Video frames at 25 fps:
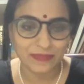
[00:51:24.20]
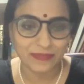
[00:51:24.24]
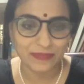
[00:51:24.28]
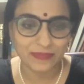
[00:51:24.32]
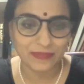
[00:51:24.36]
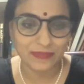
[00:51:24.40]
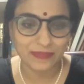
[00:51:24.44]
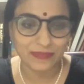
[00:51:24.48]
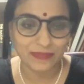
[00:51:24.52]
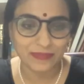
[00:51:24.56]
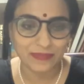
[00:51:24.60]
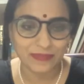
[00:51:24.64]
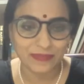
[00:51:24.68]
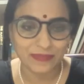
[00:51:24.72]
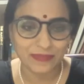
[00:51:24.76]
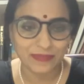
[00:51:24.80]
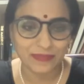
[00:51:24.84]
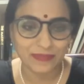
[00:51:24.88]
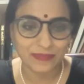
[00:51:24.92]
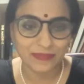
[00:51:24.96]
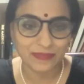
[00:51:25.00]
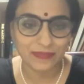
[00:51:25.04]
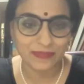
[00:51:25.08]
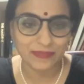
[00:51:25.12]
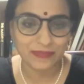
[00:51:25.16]

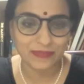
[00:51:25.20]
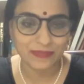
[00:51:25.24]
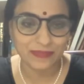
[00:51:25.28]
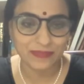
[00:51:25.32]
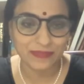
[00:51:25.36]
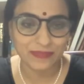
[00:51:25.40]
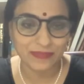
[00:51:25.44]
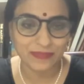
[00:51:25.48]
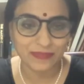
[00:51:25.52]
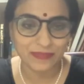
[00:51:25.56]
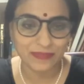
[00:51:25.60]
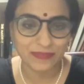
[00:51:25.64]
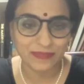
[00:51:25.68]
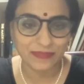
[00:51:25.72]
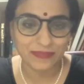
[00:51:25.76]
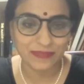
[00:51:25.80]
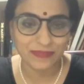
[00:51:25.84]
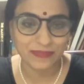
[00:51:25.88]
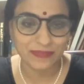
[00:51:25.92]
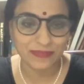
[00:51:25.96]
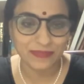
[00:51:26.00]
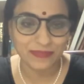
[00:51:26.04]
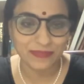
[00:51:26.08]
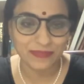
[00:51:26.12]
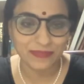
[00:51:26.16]
scholars, but we do
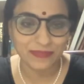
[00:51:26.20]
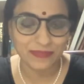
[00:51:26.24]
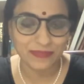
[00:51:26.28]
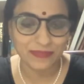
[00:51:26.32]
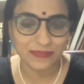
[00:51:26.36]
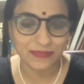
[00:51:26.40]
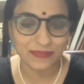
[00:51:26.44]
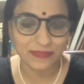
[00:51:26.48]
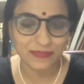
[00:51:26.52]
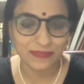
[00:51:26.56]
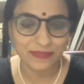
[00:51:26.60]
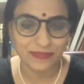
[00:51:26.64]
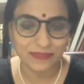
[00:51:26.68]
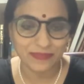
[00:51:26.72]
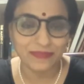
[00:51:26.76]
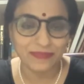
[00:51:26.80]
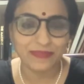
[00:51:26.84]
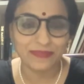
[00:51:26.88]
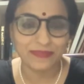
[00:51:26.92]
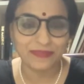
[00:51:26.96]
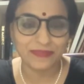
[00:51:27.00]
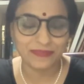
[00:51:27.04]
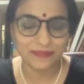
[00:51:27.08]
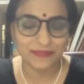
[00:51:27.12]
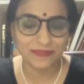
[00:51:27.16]
have this
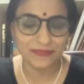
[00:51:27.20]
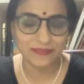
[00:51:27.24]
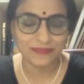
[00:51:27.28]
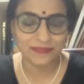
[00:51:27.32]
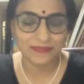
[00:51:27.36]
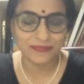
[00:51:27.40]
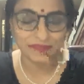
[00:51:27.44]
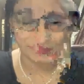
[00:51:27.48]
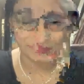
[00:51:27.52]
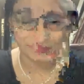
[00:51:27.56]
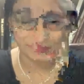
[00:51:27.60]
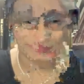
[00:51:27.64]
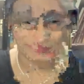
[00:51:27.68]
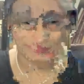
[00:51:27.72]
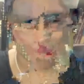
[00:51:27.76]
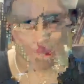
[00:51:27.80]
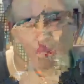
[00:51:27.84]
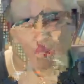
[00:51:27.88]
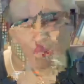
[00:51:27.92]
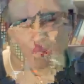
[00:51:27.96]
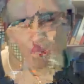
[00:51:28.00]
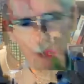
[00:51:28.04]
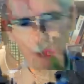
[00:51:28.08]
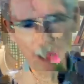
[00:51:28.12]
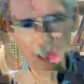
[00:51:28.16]
peripheral connection to
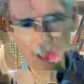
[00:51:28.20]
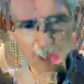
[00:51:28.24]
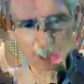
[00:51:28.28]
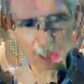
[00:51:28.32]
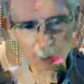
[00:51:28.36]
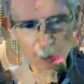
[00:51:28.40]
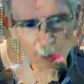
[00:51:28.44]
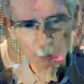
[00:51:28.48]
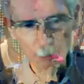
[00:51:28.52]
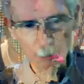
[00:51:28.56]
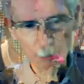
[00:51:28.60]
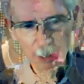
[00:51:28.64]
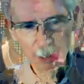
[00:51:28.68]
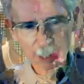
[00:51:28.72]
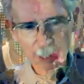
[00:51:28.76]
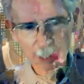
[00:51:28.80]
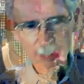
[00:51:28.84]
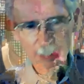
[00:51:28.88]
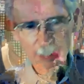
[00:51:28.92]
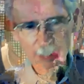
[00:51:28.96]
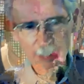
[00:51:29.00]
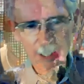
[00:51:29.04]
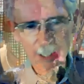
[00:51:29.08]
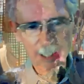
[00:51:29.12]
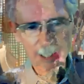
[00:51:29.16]
the
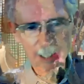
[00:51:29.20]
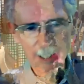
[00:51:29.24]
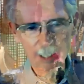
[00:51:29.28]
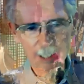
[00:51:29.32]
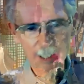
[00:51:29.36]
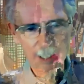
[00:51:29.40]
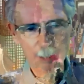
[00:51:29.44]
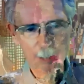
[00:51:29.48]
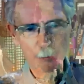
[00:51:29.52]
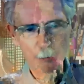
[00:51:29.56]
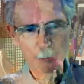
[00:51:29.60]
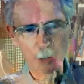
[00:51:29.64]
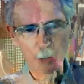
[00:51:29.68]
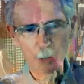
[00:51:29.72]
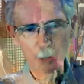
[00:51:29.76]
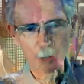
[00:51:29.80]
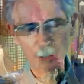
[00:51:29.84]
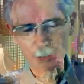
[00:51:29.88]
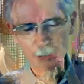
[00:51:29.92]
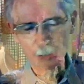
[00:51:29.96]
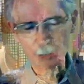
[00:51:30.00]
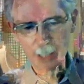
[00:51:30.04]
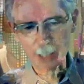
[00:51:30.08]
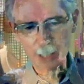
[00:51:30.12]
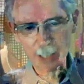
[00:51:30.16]
royal
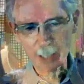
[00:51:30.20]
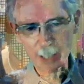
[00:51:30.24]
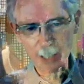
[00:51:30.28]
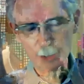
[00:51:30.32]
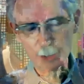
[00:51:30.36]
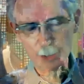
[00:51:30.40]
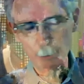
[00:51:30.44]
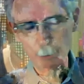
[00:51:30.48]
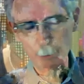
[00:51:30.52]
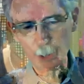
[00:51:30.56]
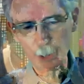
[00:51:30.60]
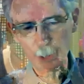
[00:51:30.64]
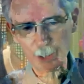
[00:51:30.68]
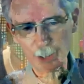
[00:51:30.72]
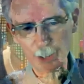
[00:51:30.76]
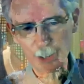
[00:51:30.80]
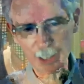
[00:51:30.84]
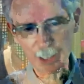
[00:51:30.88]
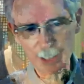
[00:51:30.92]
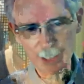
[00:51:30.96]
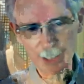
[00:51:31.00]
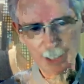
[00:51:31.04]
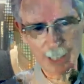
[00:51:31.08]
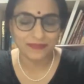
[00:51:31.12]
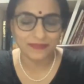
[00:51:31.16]
states, the princely
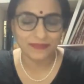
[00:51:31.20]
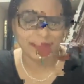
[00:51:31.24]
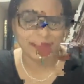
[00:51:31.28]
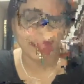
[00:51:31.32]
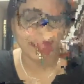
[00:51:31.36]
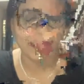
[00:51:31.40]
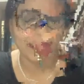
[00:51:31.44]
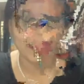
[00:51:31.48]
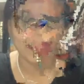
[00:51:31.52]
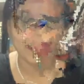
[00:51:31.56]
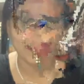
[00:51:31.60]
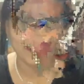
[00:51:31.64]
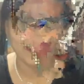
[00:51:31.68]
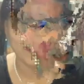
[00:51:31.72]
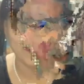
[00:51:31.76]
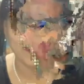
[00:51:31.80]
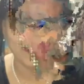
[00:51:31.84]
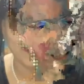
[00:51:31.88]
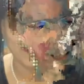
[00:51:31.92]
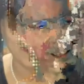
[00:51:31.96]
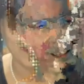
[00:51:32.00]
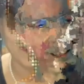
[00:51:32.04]
states of Gujarat.